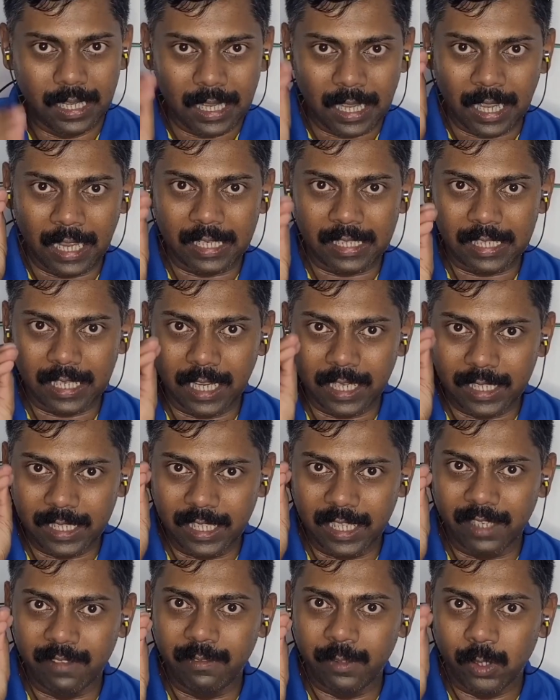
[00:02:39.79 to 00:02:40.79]
and can
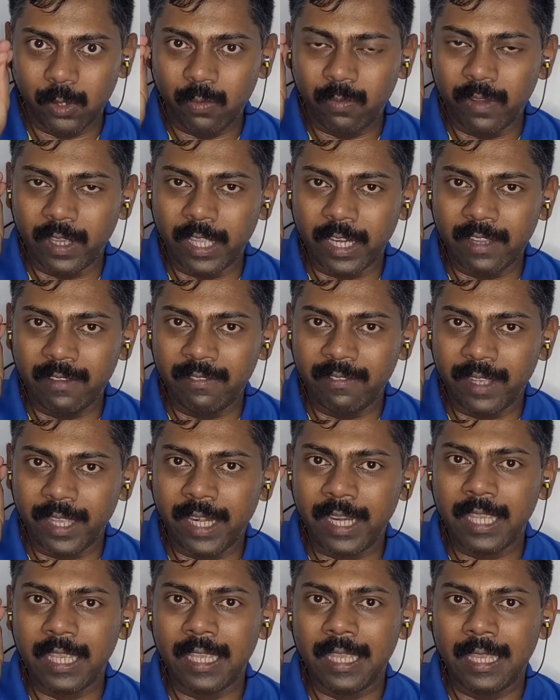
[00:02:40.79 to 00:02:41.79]
give you
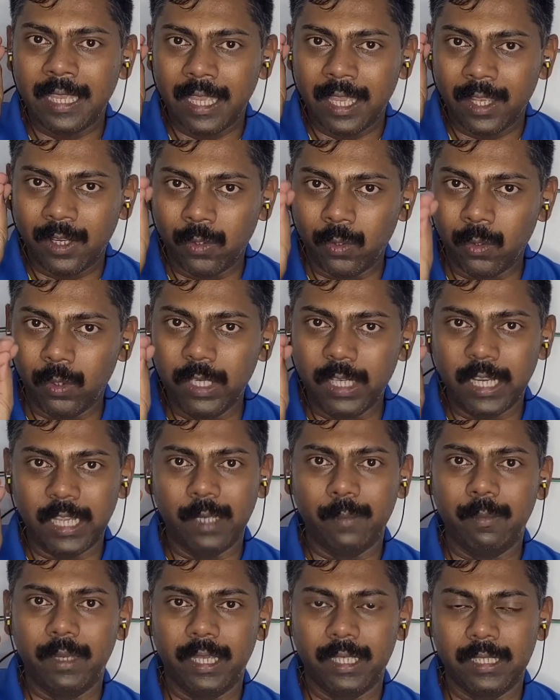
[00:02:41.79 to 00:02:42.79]
very good
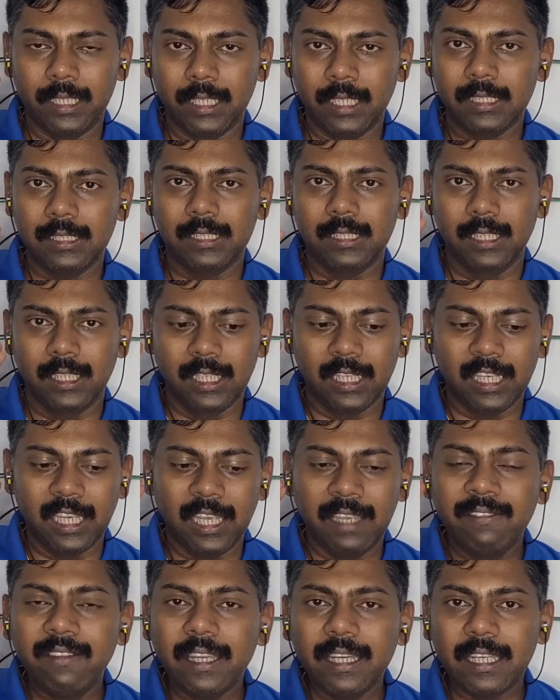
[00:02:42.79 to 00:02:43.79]
images
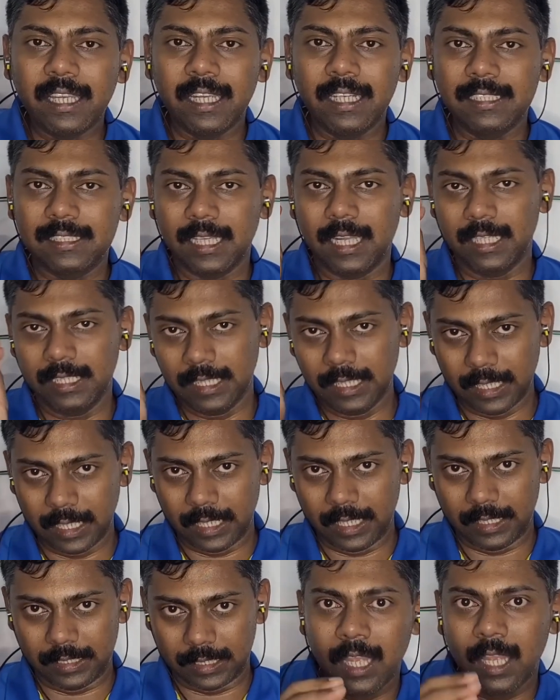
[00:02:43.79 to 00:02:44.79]
even in challenging conditions,